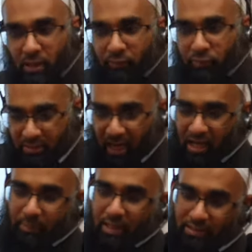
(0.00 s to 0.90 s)
Salaf. So
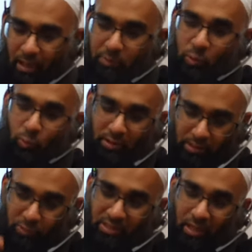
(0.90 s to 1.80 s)
Sahaba, Tabi'un, and
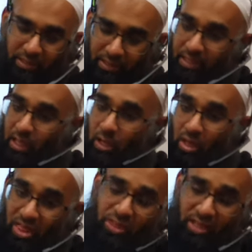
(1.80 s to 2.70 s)
Tabu Tabi'in.
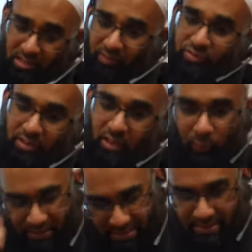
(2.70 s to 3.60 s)
Their tafsir,
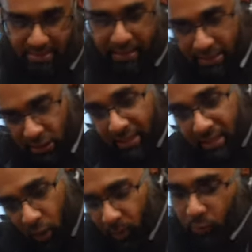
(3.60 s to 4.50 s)
we discuss that inshallah in
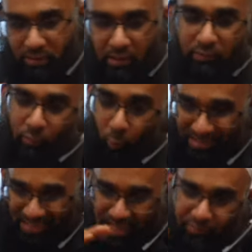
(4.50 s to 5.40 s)
Aqwalu Salaf.
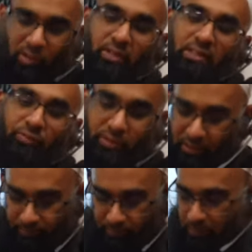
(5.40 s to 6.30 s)
What's the level of their tafsir?
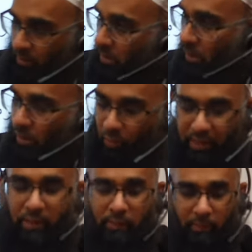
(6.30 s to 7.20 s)

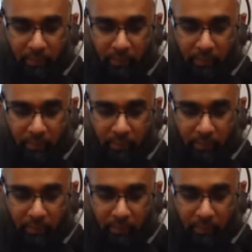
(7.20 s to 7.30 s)
Okay?